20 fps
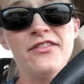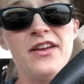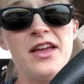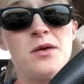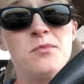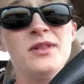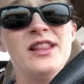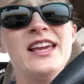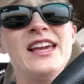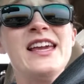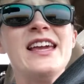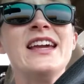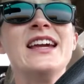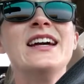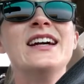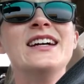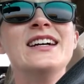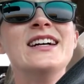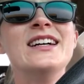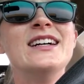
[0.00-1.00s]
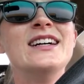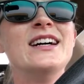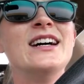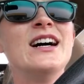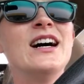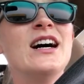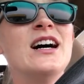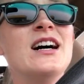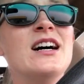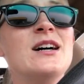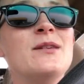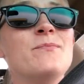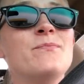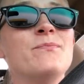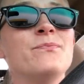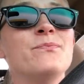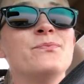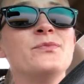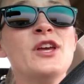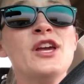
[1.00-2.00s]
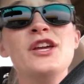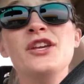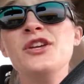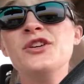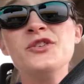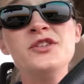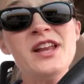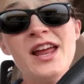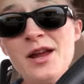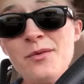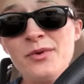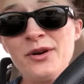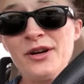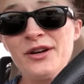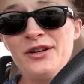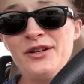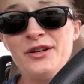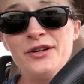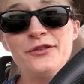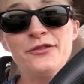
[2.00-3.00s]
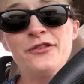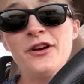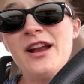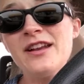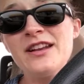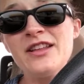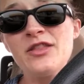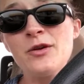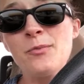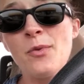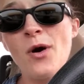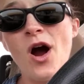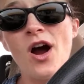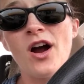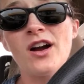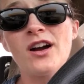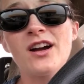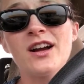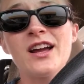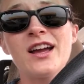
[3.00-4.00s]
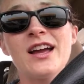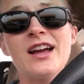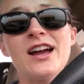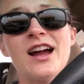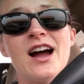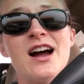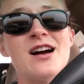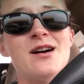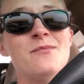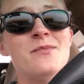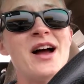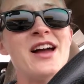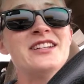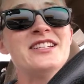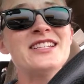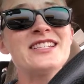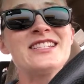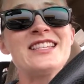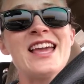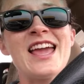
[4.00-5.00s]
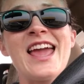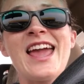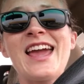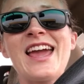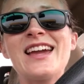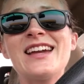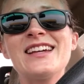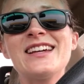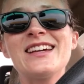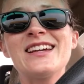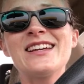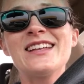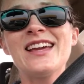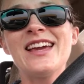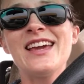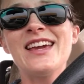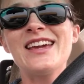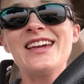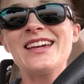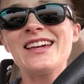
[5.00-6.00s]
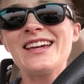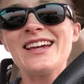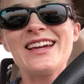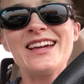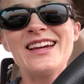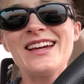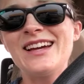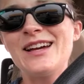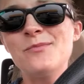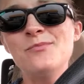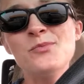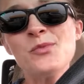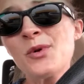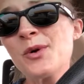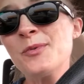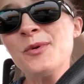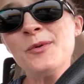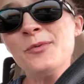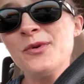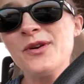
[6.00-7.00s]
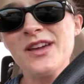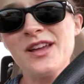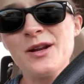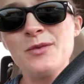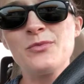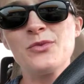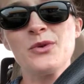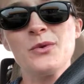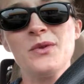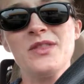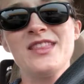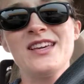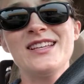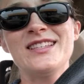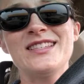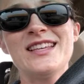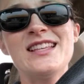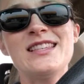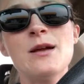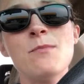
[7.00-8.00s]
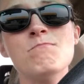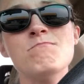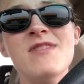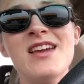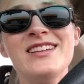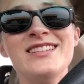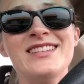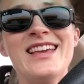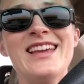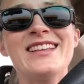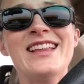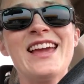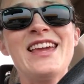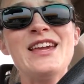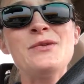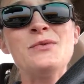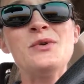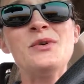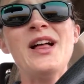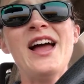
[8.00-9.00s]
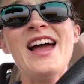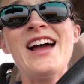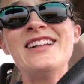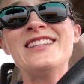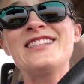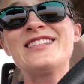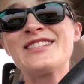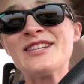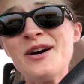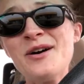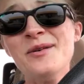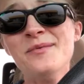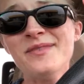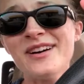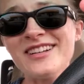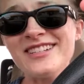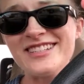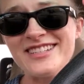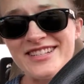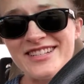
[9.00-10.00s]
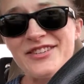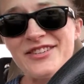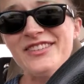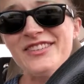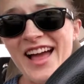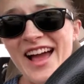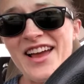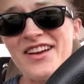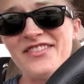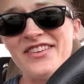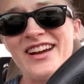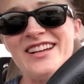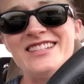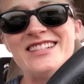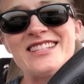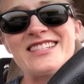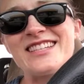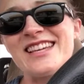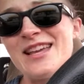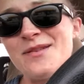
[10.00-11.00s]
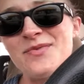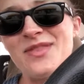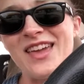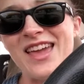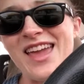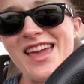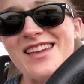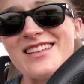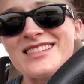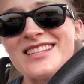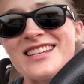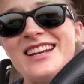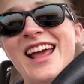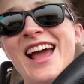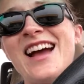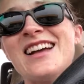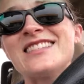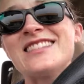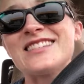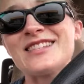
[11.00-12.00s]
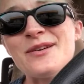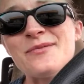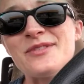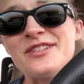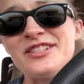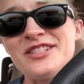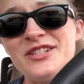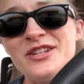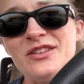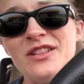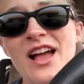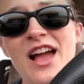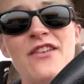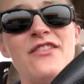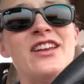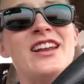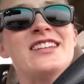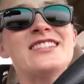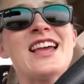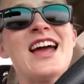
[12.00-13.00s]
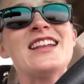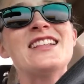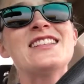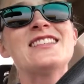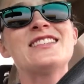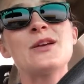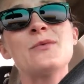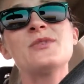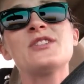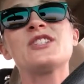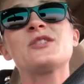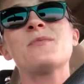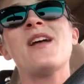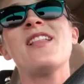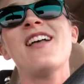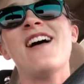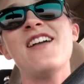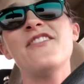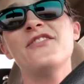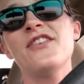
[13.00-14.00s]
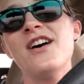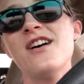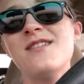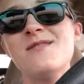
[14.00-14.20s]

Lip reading: family, your neighbor, your friend at the park, I just think, like, more people get on board with this. It's amazing. Like, it will add so much to your life. I just keep thinking it's going to add so much to your life. It has added so much to my life.